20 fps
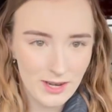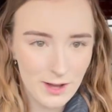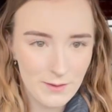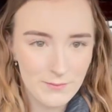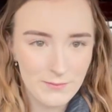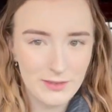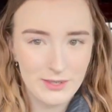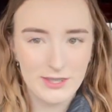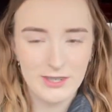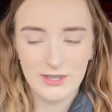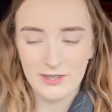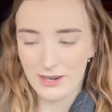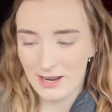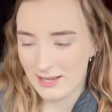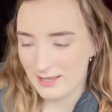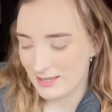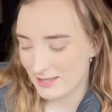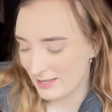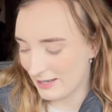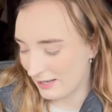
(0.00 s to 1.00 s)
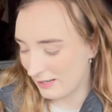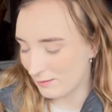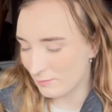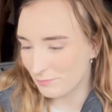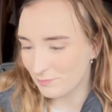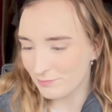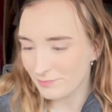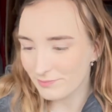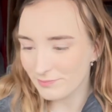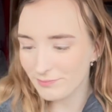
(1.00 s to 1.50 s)
comfort to try and
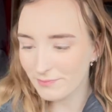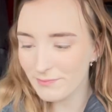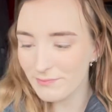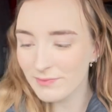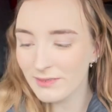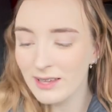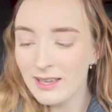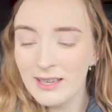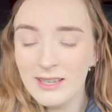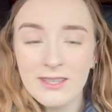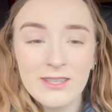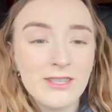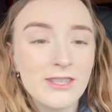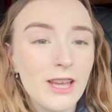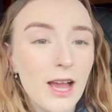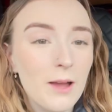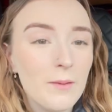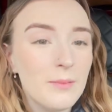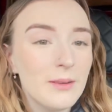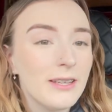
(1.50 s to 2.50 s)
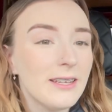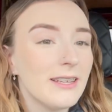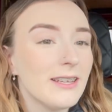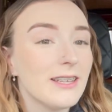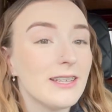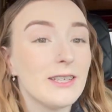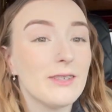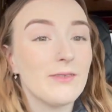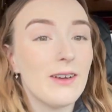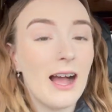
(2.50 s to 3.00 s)
sleep. Chevy,
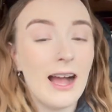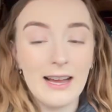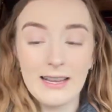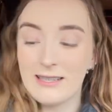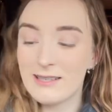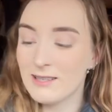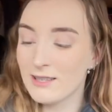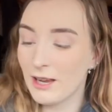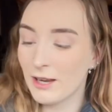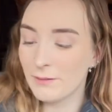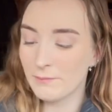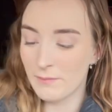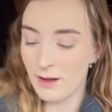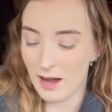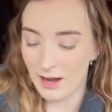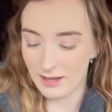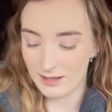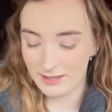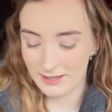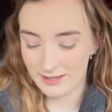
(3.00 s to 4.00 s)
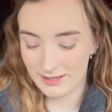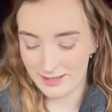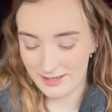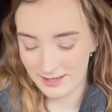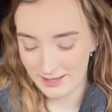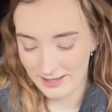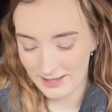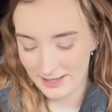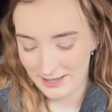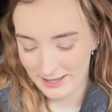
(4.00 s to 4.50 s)
you've had so much.
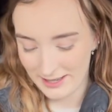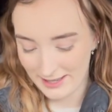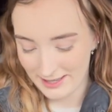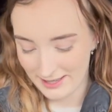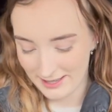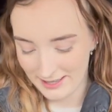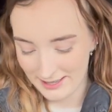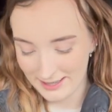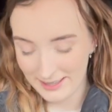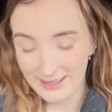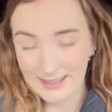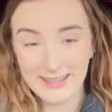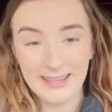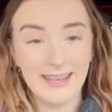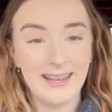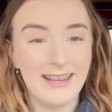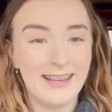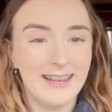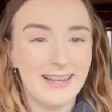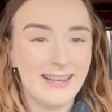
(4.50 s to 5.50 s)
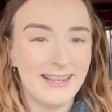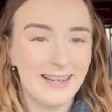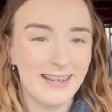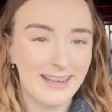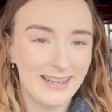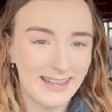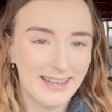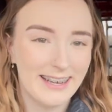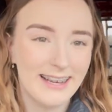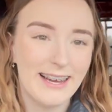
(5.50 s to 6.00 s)

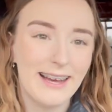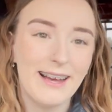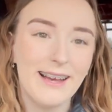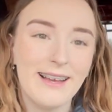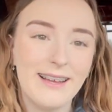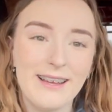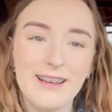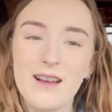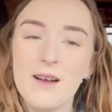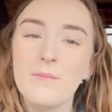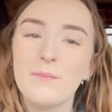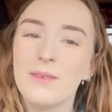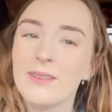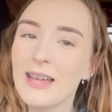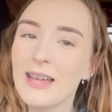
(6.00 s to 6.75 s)
But